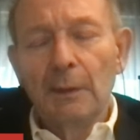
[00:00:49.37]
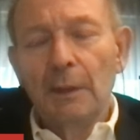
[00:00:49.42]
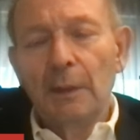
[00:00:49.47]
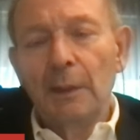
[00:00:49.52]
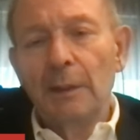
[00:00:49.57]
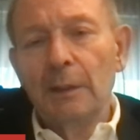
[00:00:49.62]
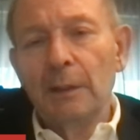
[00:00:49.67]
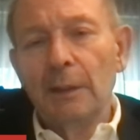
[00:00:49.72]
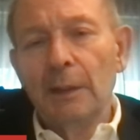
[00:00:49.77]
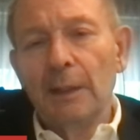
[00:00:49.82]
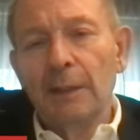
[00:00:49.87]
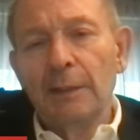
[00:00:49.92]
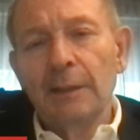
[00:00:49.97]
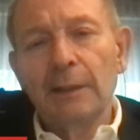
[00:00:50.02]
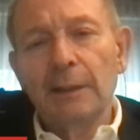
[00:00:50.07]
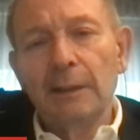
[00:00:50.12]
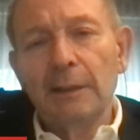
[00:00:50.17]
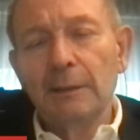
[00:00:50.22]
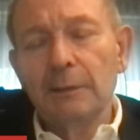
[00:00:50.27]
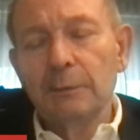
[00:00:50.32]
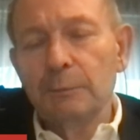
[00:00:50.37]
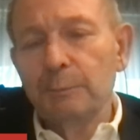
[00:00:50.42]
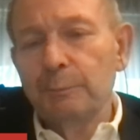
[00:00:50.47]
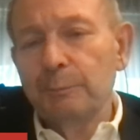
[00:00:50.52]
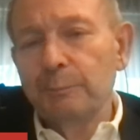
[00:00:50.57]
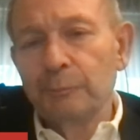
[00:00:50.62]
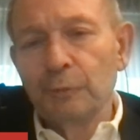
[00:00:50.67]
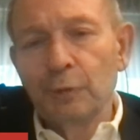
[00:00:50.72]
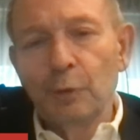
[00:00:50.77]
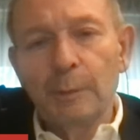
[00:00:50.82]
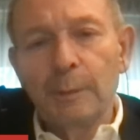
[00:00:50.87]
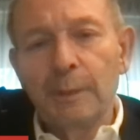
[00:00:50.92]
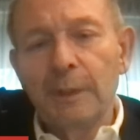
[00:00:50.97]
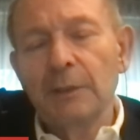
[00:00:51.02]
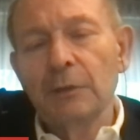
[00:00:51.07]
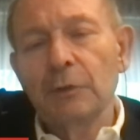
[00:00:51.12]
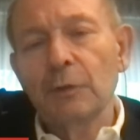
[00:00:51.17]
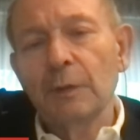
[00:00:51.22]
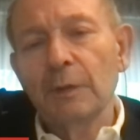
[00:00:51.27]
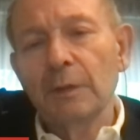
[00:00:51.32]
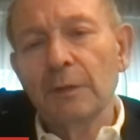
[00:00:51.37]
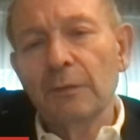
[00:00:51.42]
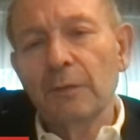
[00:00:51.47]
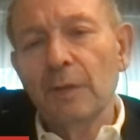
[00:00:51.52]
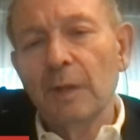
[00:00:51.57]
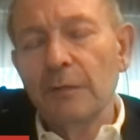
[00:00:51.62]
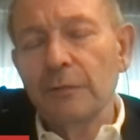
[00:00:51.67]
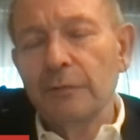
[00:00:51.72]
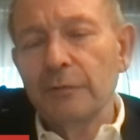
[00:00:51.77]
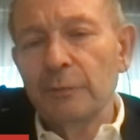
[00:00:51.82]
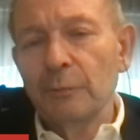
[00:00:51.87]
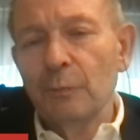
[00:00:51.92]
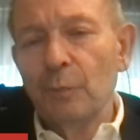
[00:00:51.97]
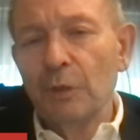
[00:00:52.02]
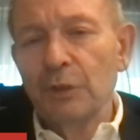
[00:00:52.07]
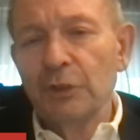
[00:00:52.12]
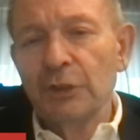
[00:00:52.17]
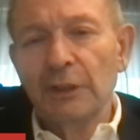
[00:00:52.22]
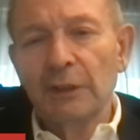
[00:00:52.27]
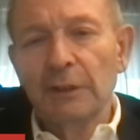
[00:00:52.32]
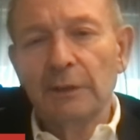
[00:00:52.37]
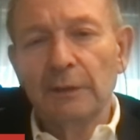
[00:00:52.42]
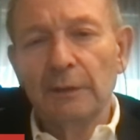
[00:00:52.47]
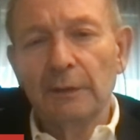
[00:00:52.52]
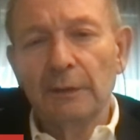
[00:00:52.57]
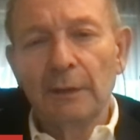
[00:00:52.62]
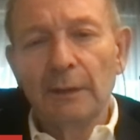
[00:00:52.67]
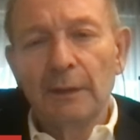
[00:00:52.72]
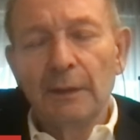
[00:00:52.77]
And he's been doing the rounds in Washington.